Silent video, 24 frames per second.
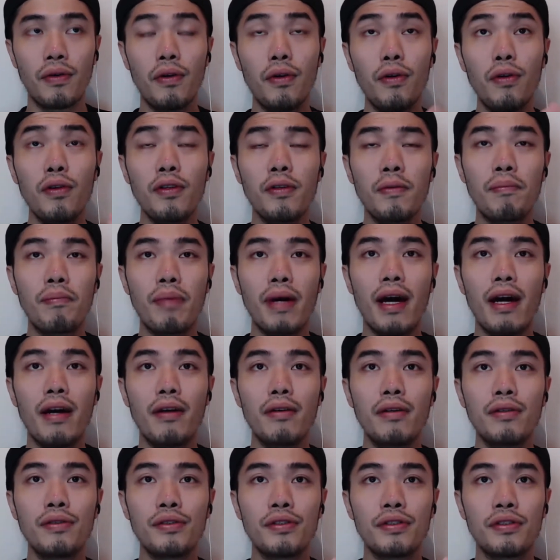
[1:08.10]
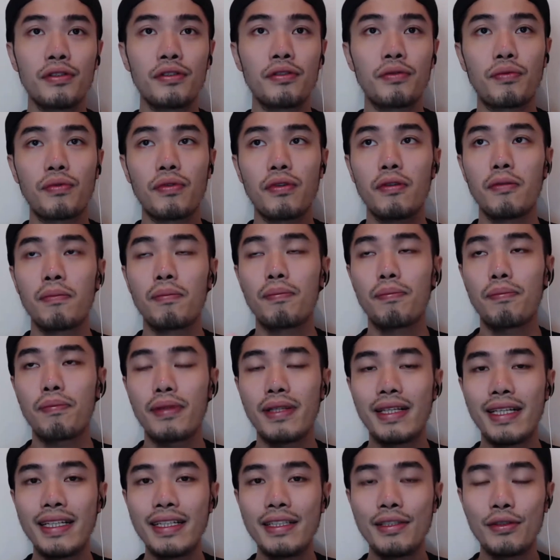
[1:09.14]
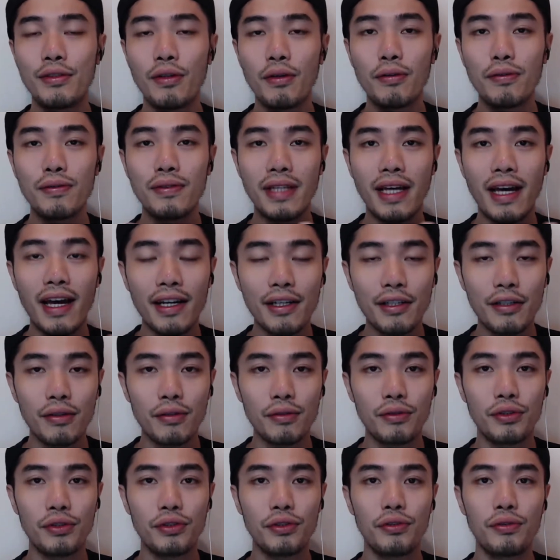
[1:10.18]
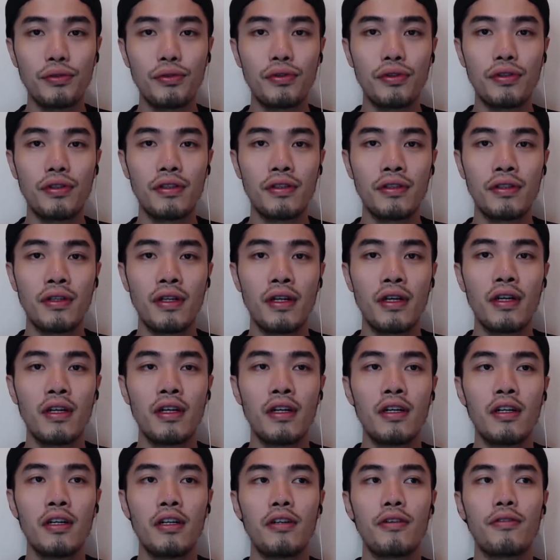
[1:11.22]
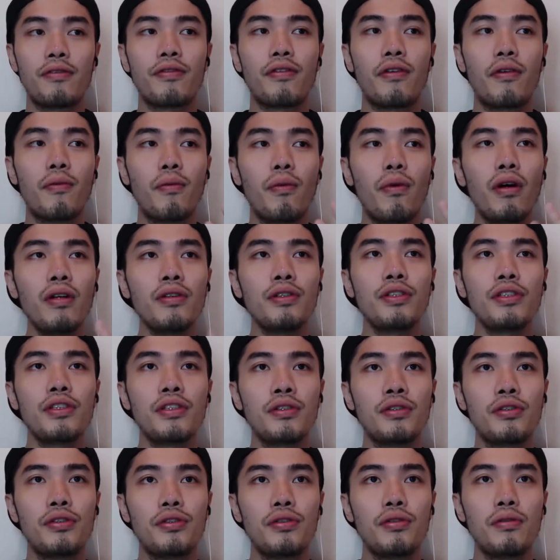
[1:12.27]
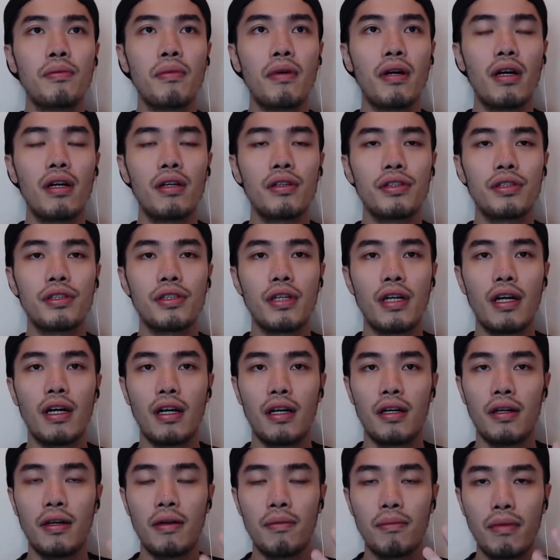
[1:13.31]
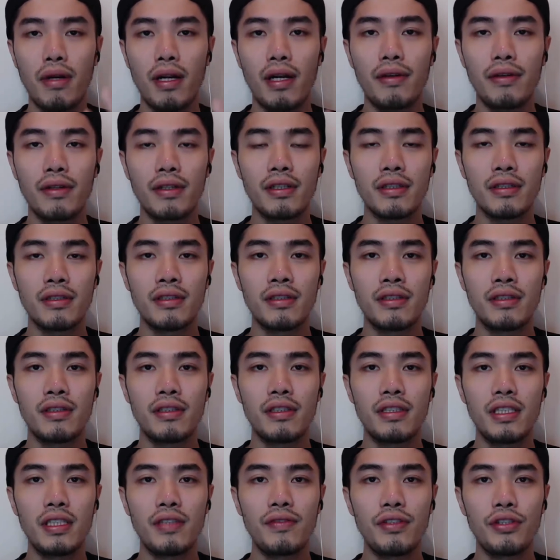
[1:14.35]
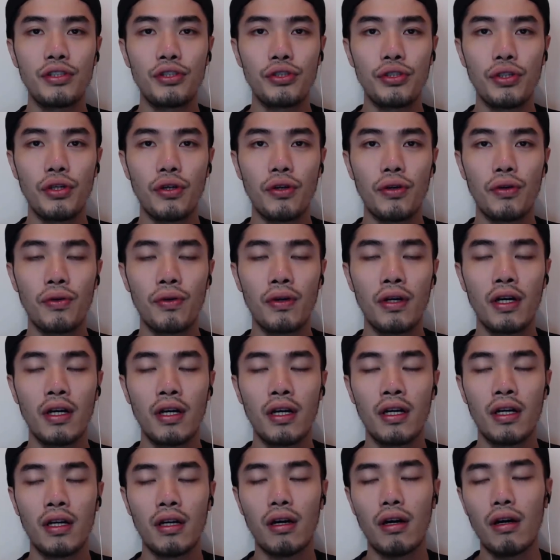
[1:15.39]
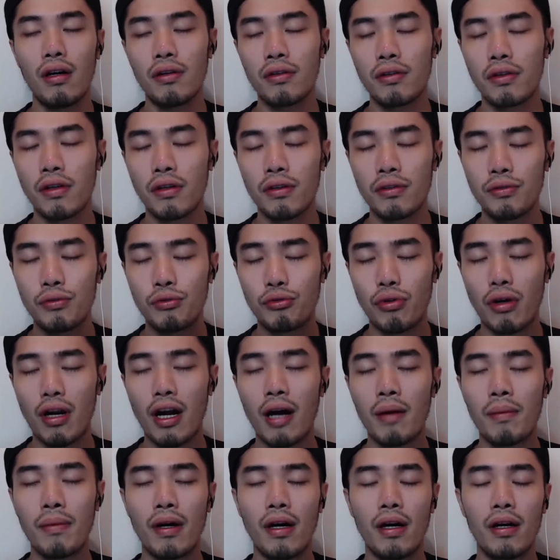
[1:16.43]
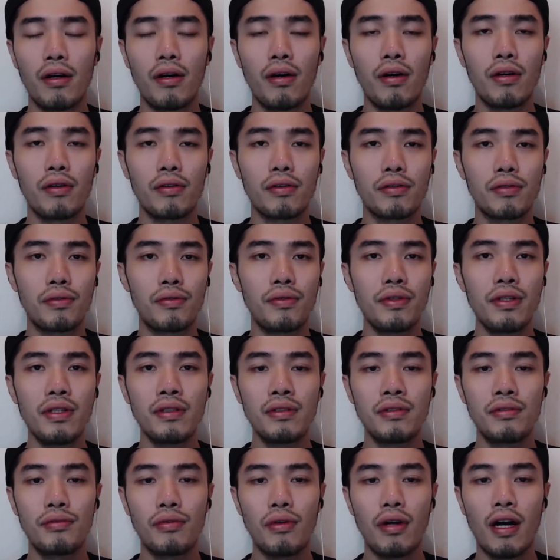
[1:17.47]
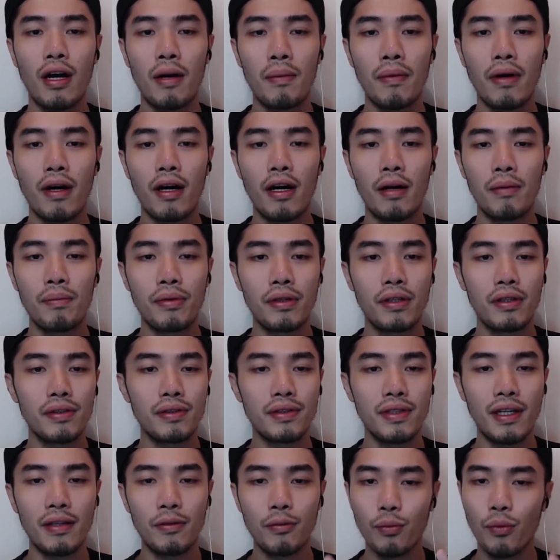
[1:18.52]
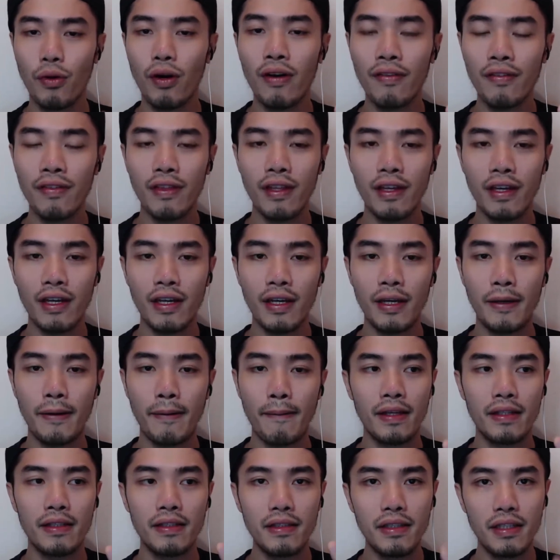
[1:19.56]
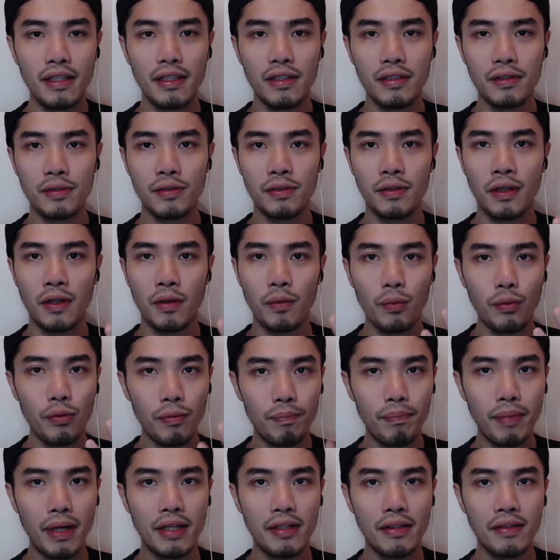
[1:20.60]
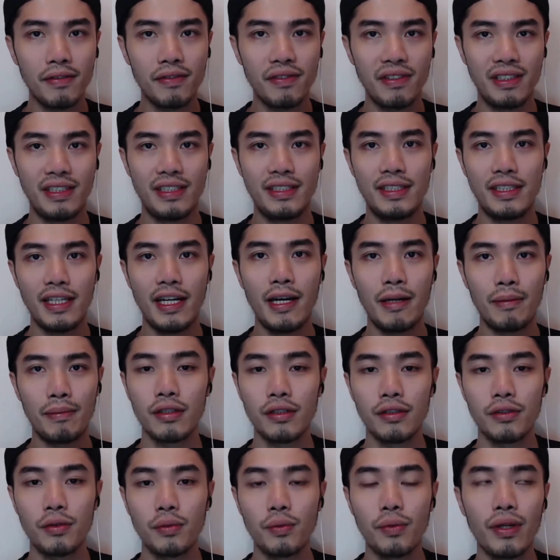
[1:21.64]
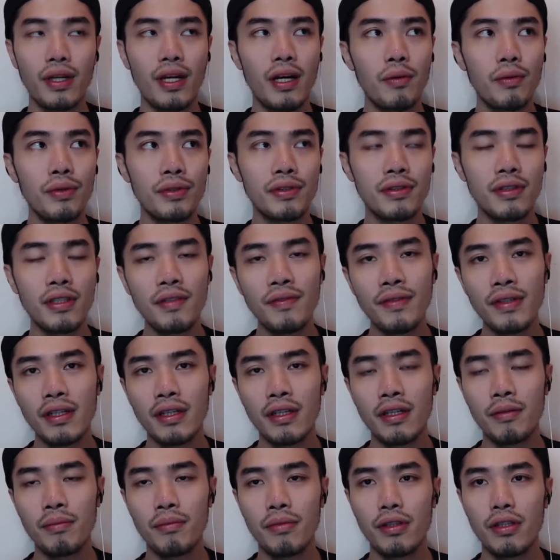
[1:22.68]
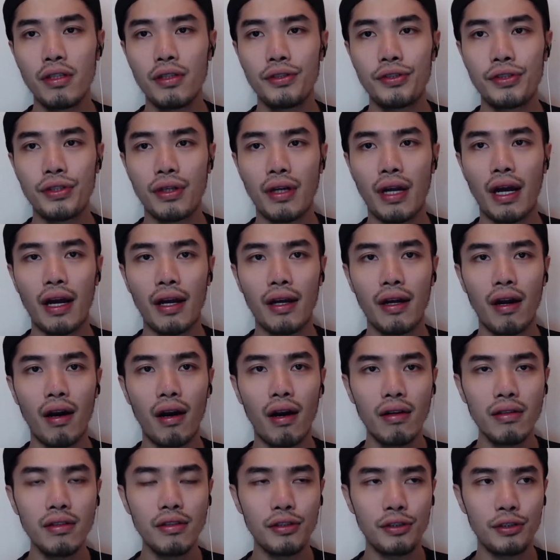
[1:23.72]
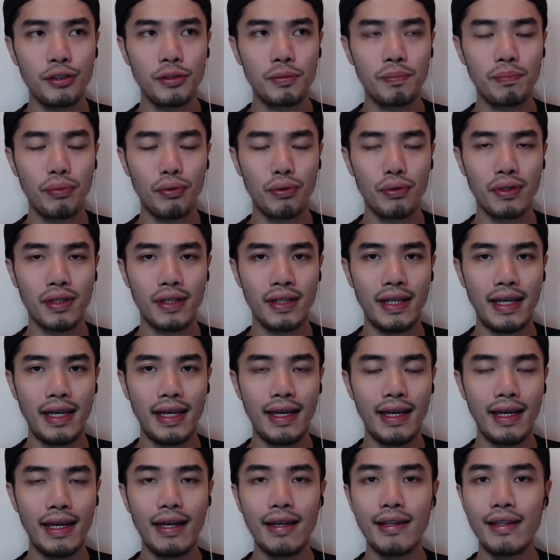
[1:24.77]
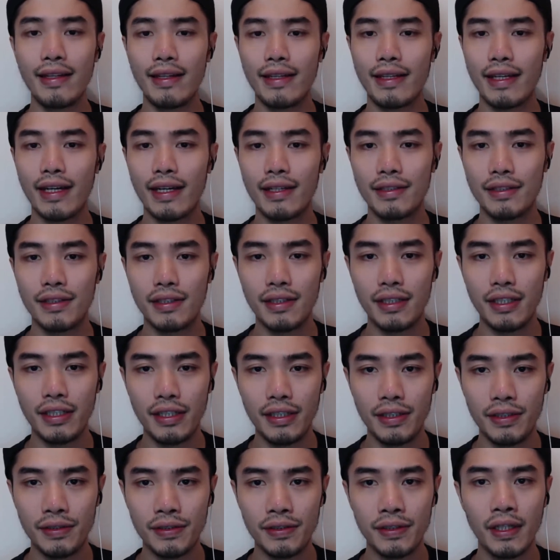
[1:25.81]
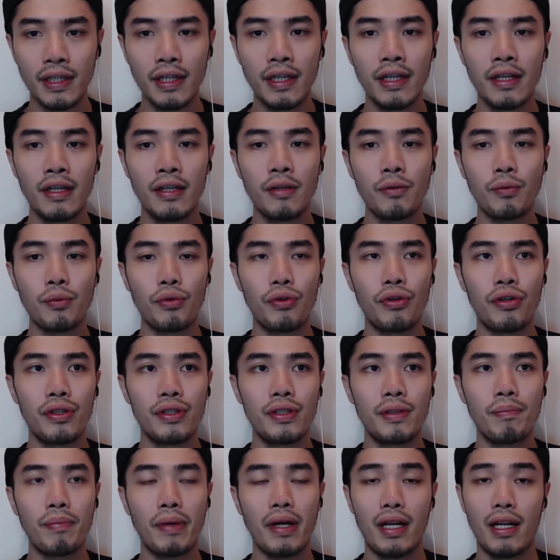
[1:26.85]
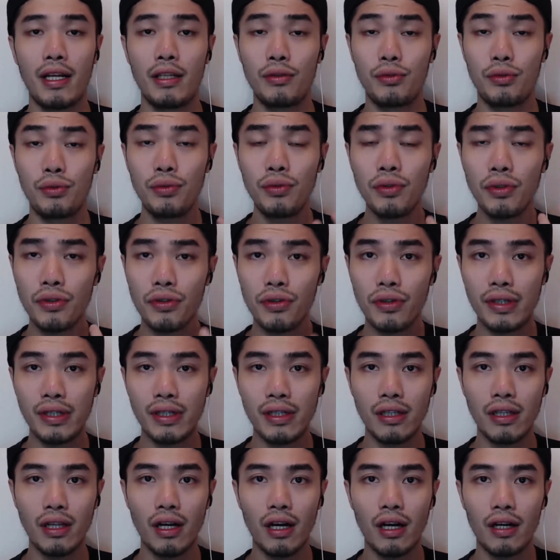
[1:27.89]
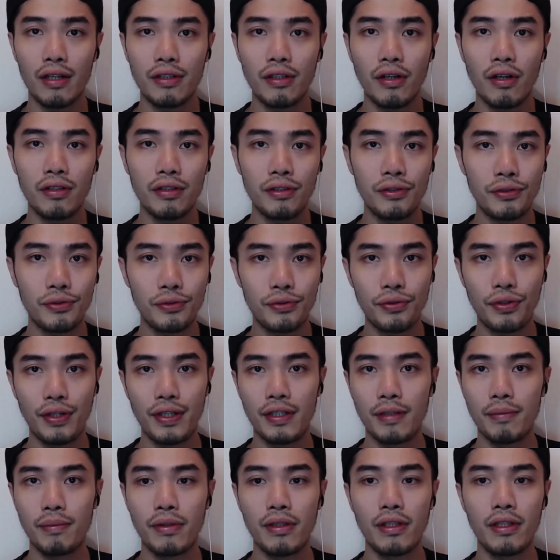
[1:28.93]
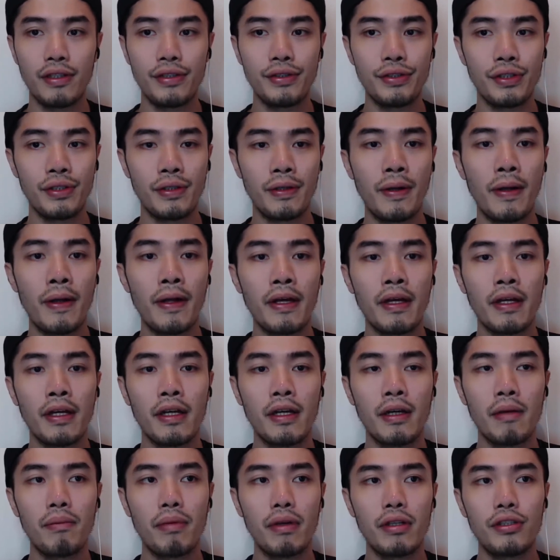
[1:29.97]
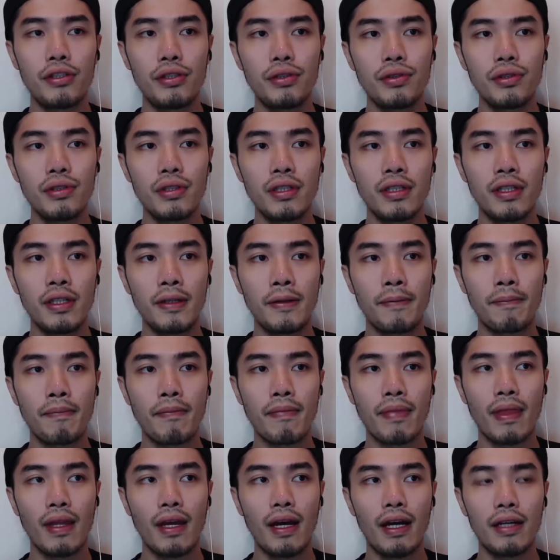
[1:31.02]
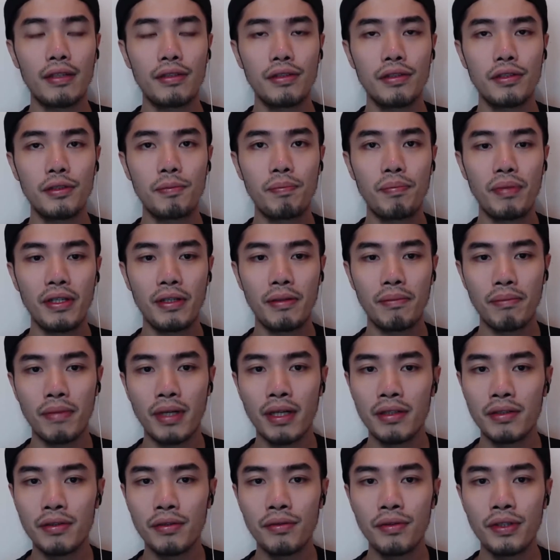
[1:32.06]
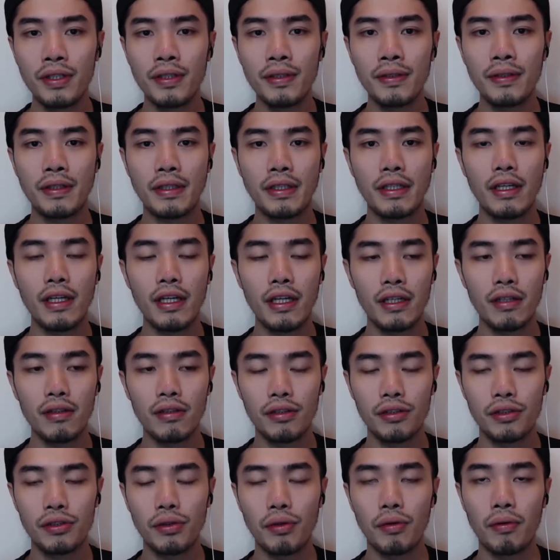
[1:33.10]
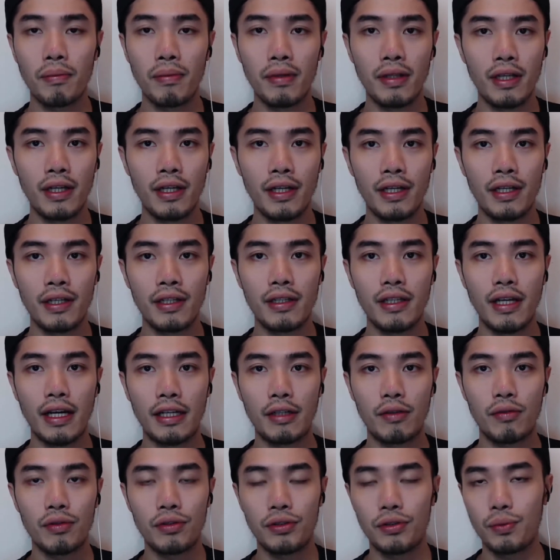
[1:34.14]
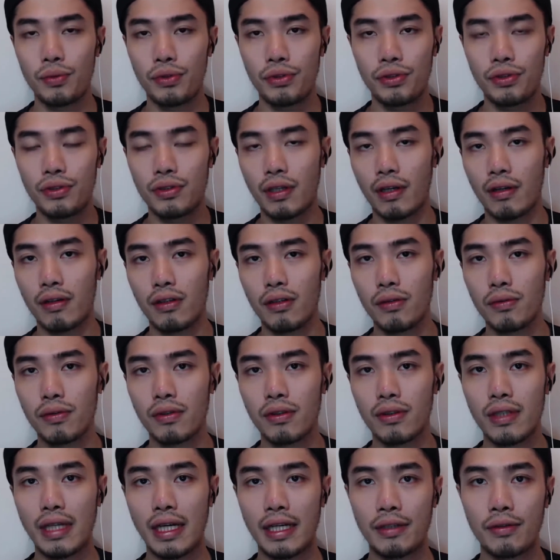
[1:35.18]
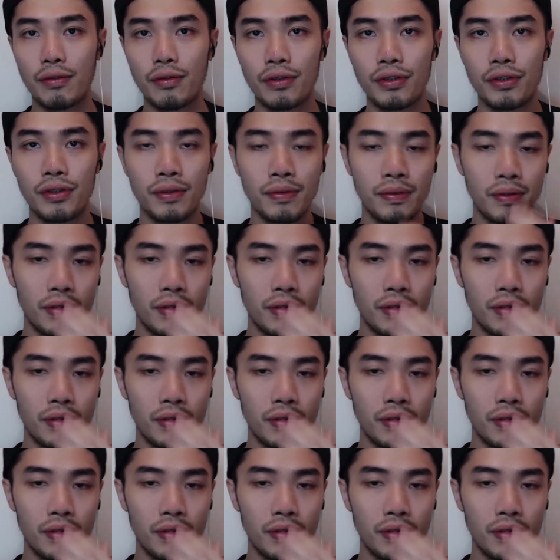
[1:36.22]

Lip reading: all the parents in the world, please don't nag your children for watching too much American TV show, Hong Kong drama or Korean drama, because at one day these will benefit them. So when I was living in Malaysia, I hardly spoke any Cantonese word, but I do heard it a lot on the street in Malaysia. But usually I just speak Mandarin, English or Malay language, which is our local language.